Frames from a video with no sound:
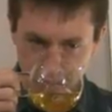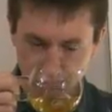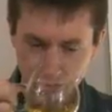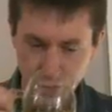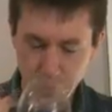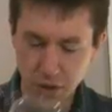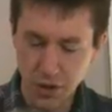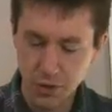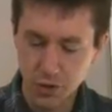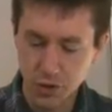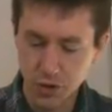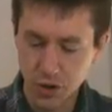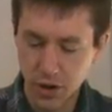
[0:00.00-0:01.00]
The smells
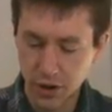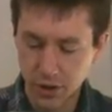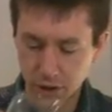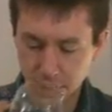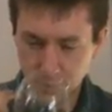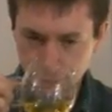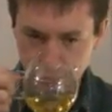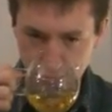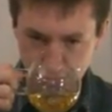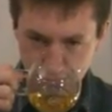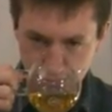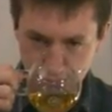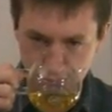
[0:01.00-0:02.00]
are starting to,
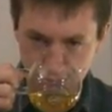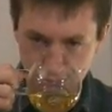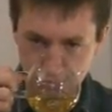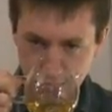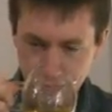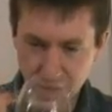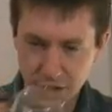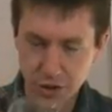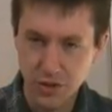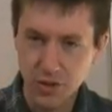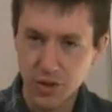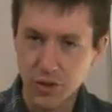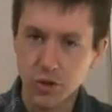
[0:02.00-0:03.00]

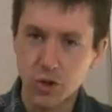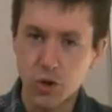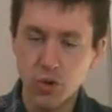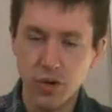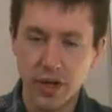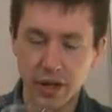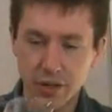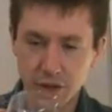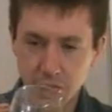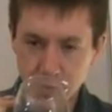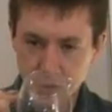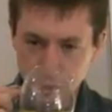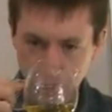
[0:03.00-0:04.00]
actually as it's cooling, it
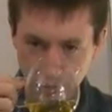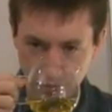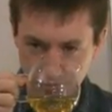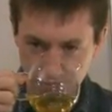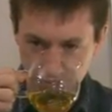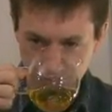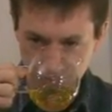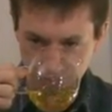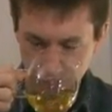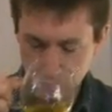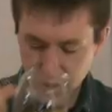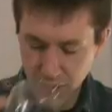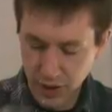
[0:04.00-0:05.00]
seems to be
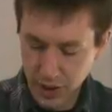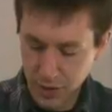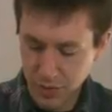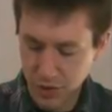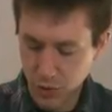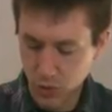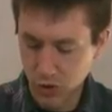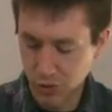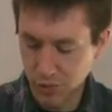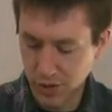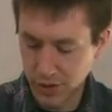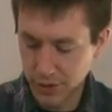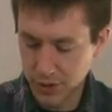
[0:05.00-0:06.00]
picking up in
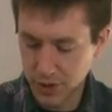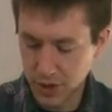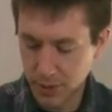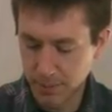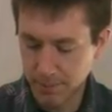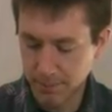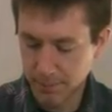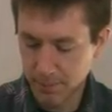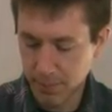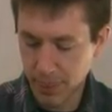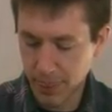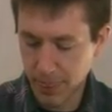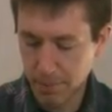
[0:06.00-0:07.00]
aroma some.
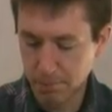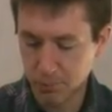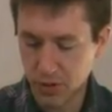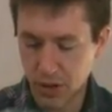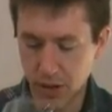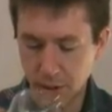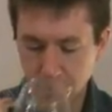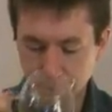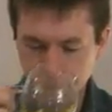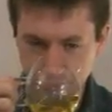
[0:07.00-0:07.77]
Okay.